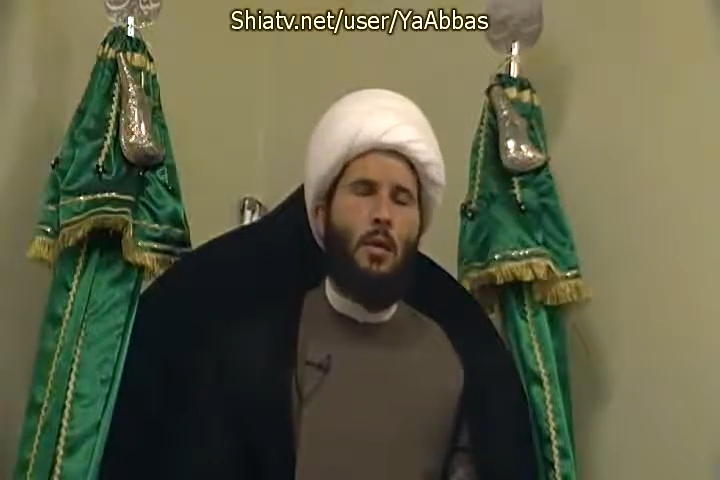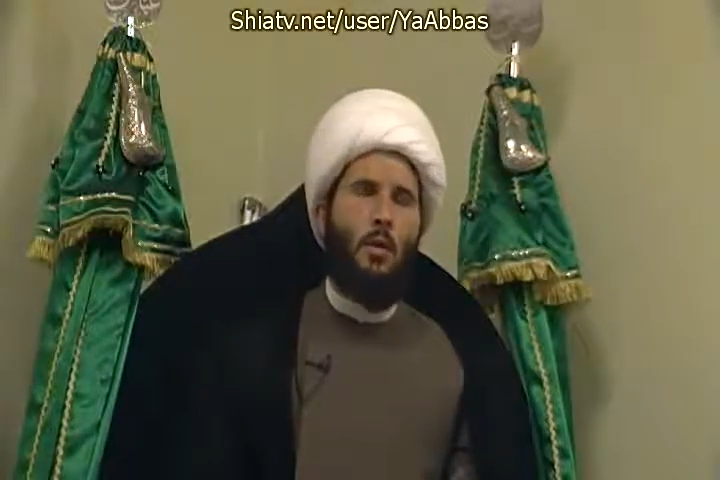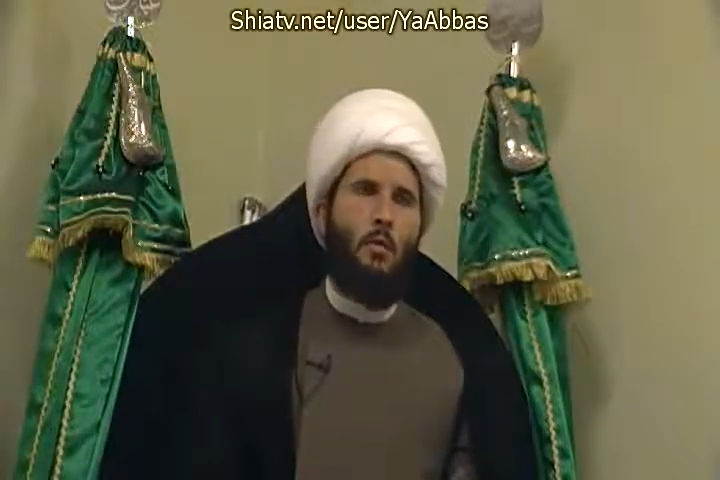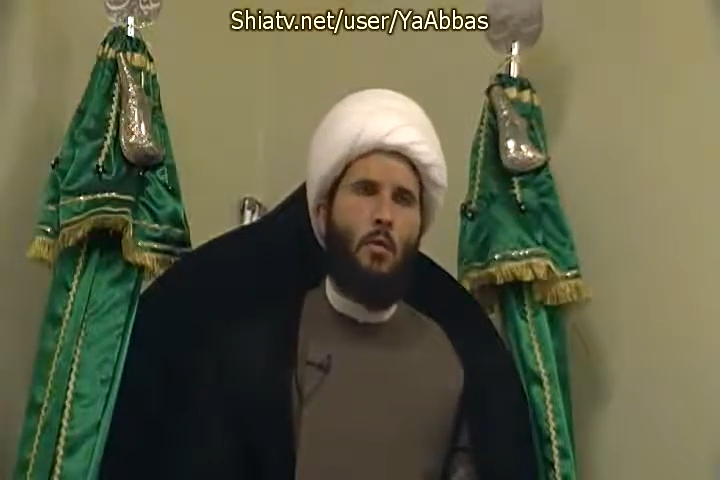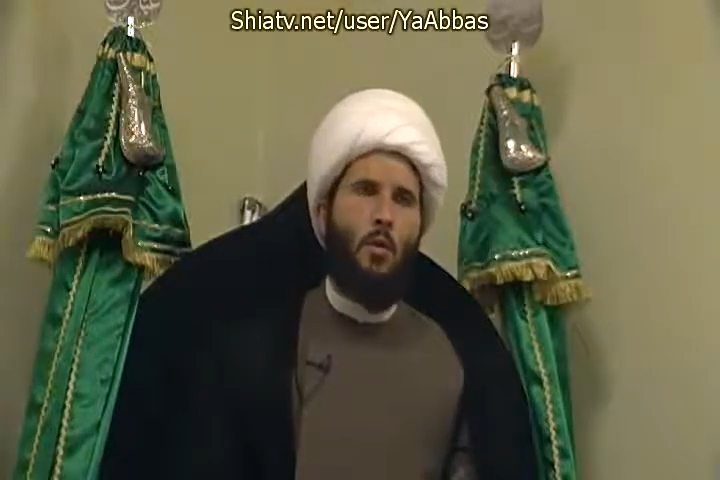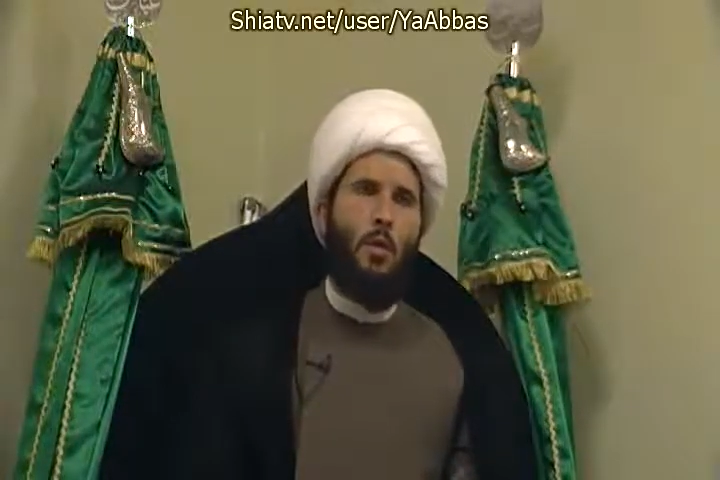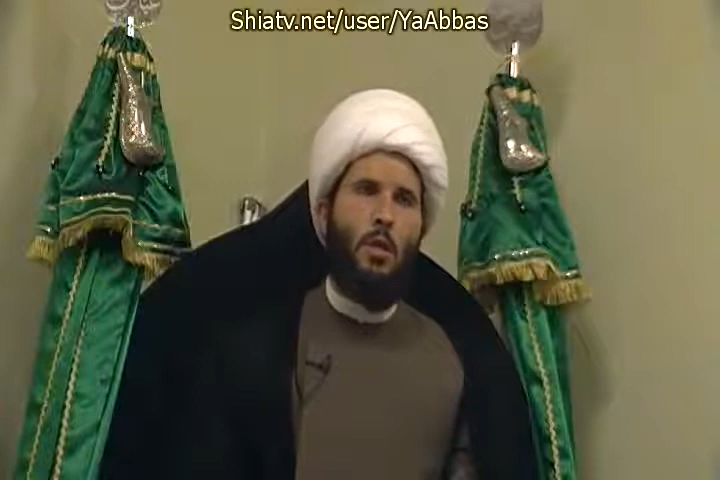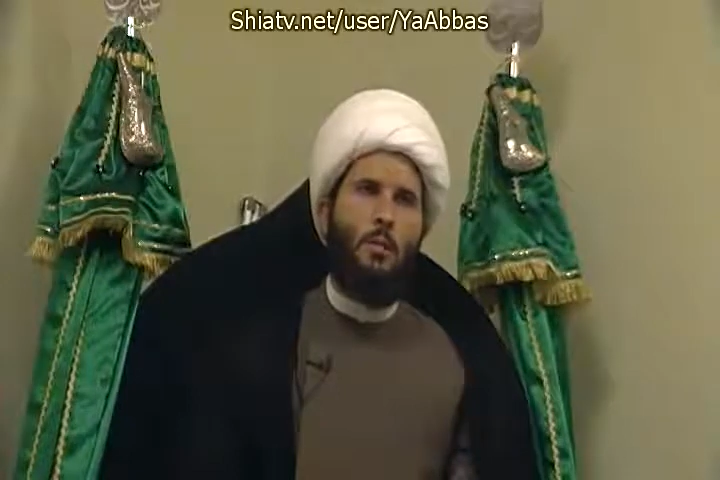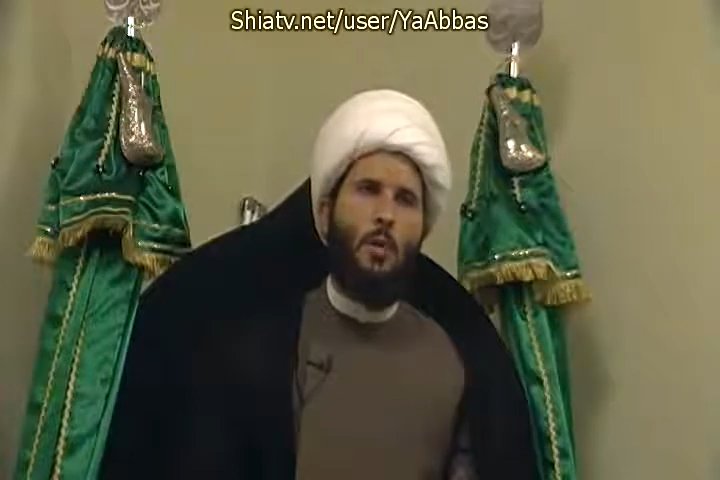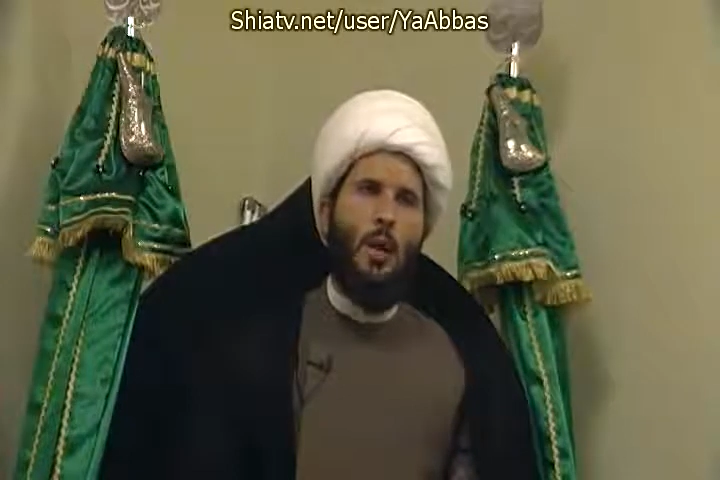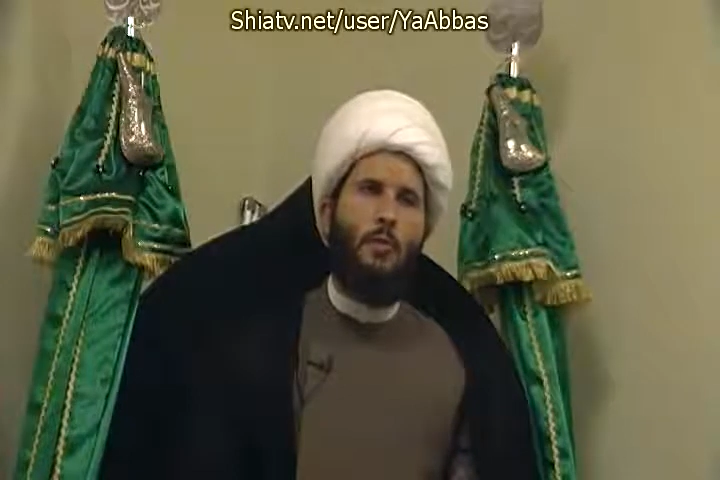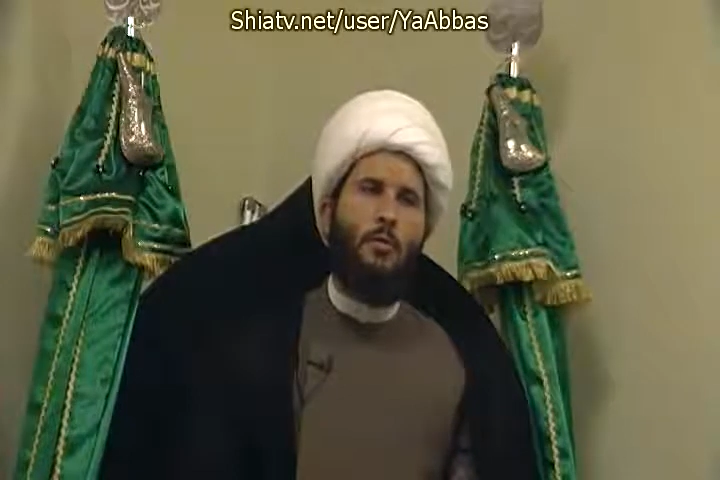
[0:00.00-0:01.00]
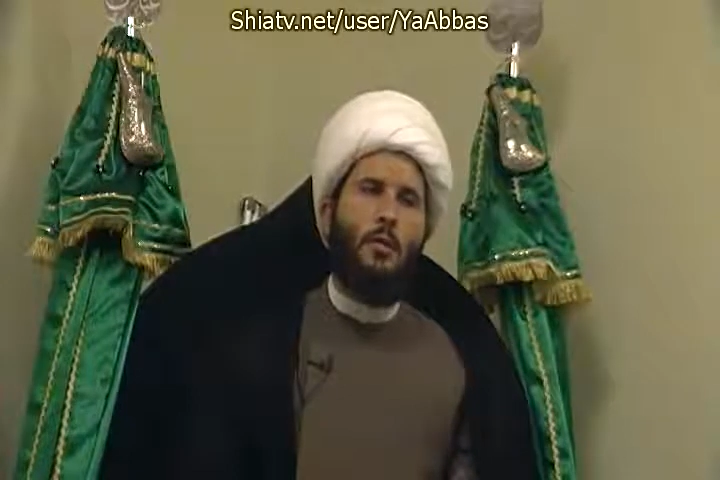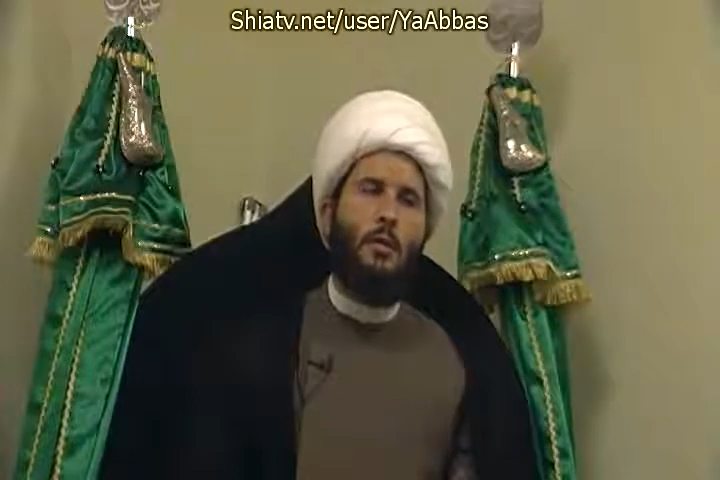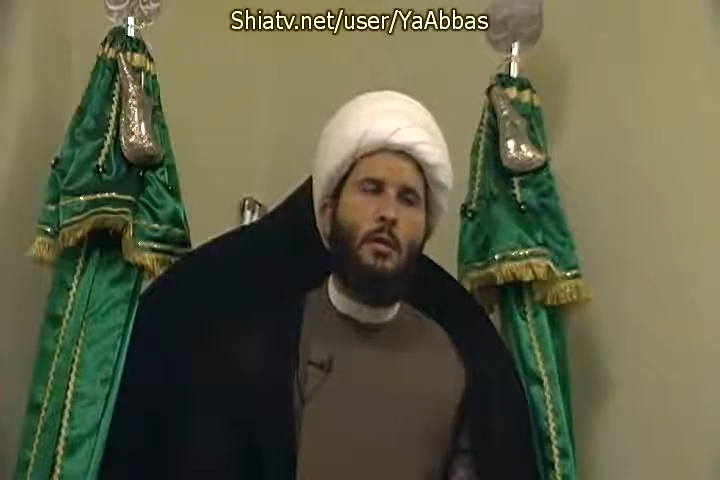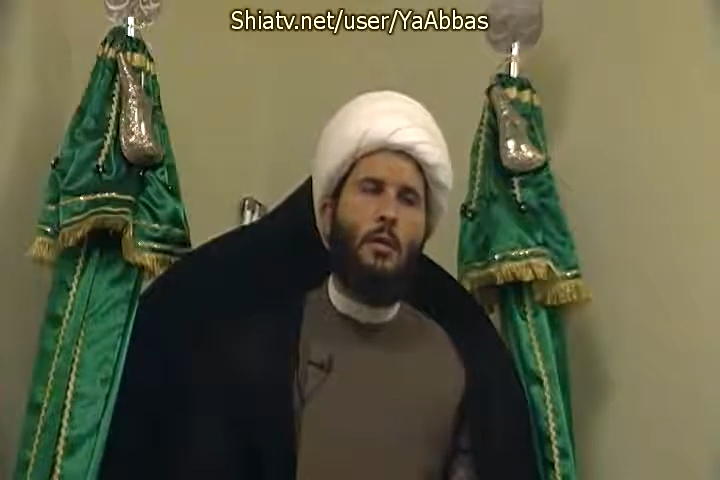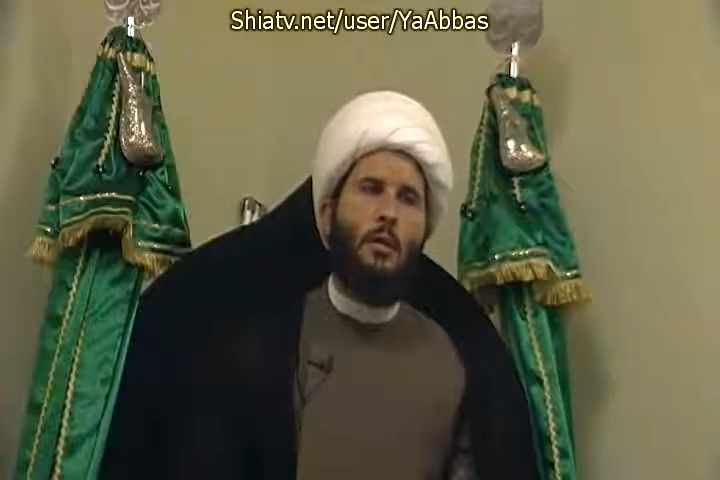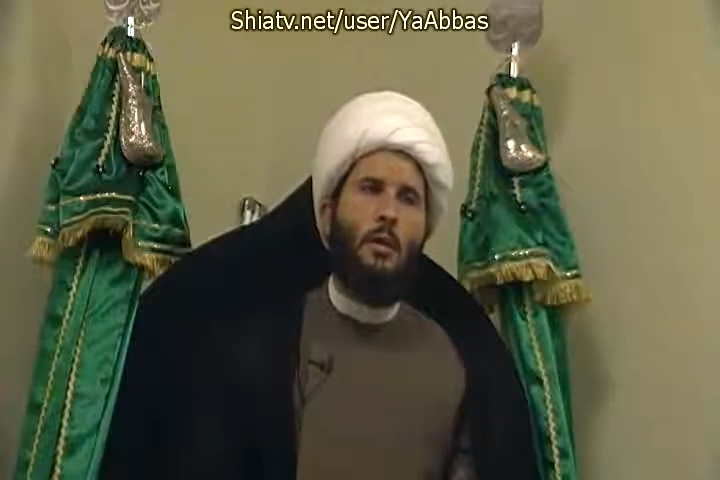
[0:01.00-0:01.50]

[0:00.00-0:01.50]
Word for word: saying of the Holy Prophet,